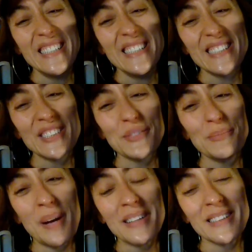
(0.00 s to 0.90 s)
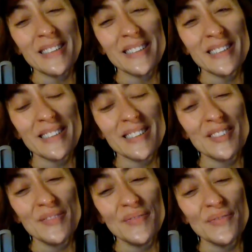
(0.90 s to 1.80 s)
Stupendous.
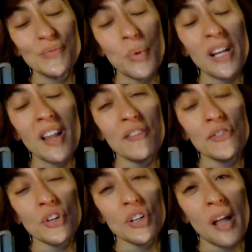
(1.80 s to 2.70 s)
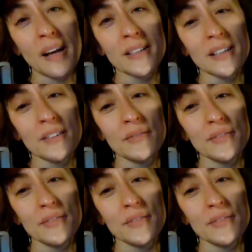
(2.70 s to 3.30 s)
We love you, collective.